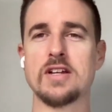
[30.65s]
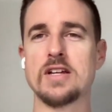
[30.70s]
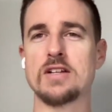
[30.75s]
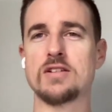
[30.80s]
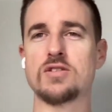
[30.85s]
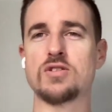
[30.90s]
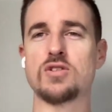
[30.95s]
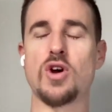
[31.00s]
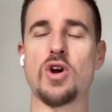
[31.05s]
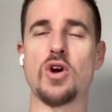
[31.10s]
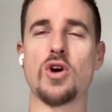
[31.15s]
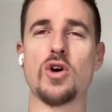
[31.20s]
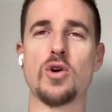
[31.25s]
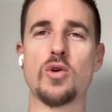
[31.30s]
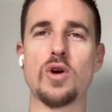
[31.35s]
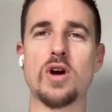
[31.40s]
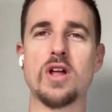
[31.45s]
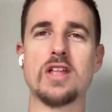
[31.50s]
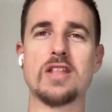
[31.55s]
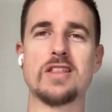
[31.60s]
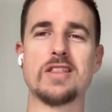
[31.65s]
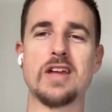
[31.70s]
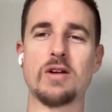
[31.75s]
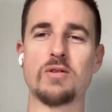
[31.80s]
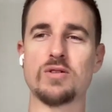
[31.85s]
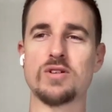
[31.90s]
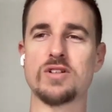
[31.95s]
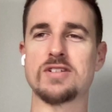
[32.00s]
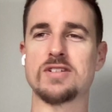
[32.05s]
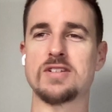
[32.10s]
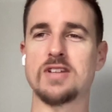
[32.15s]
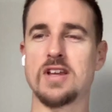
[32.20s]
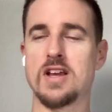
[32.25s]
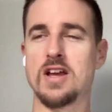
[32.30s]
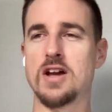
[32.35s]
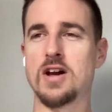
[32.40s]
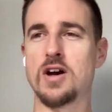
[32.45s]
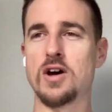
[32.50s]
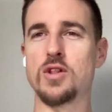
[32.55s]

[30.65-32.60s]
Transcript: So there was a